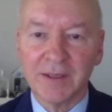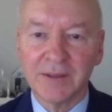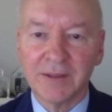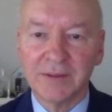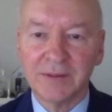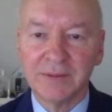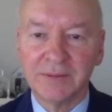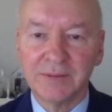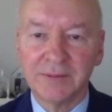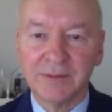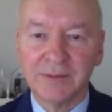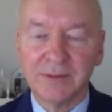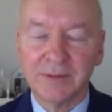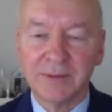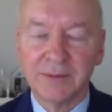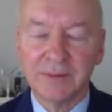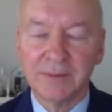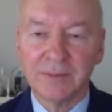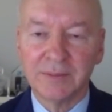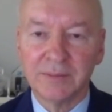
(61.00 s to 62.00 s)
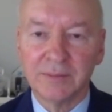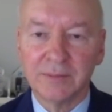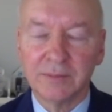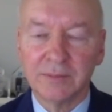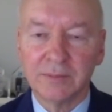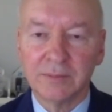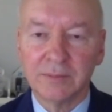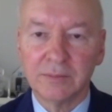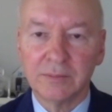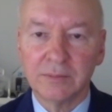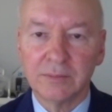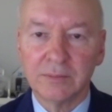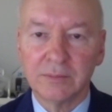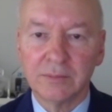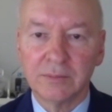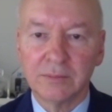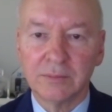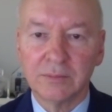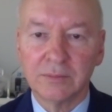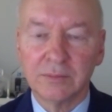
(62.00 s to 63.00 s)

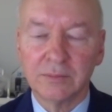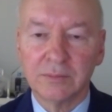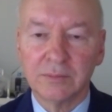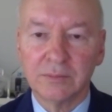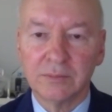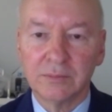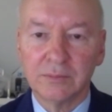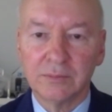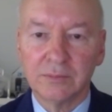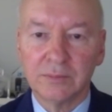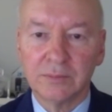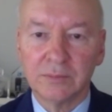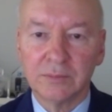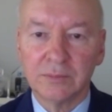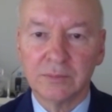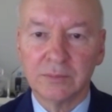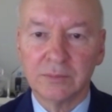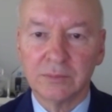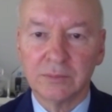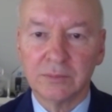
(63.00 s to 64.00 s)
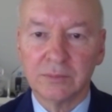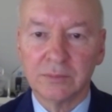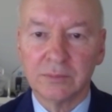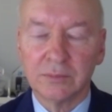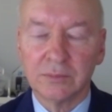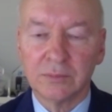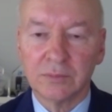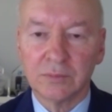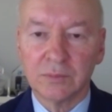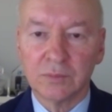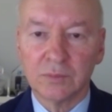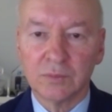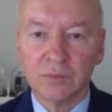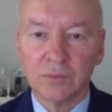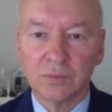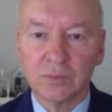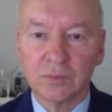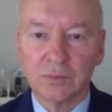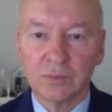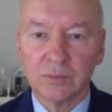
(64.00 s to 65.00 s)

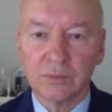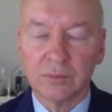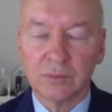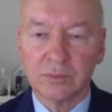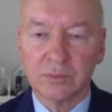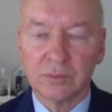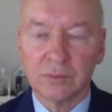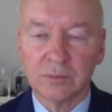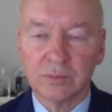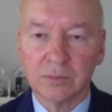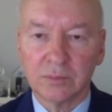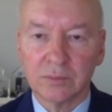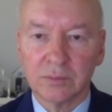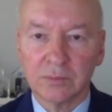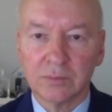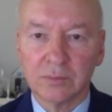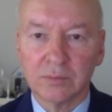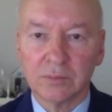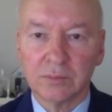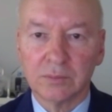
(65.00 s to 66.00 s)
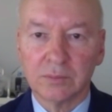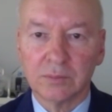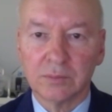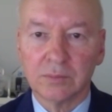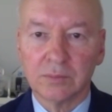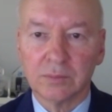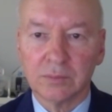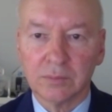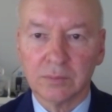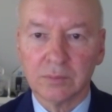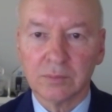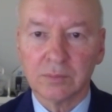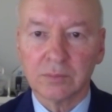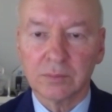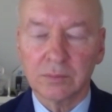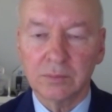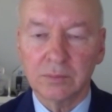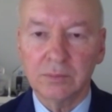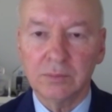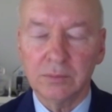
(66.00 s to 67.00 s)

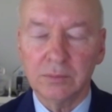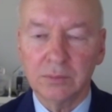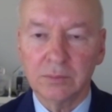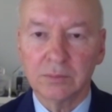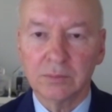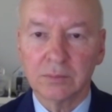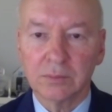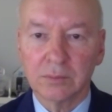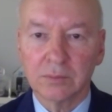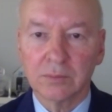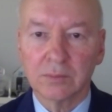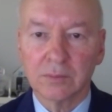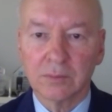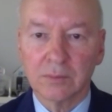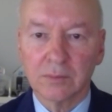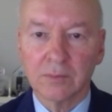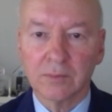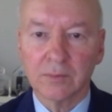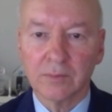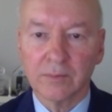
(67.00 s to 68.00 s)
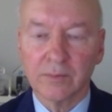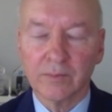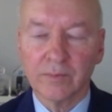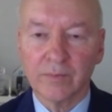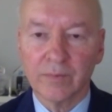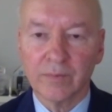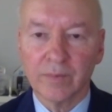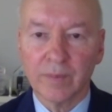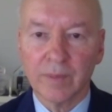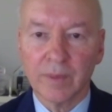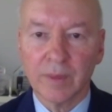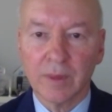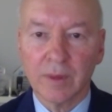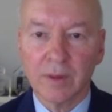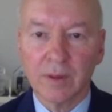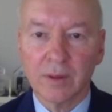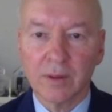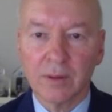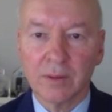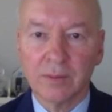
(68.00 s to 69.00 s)
(not speaking)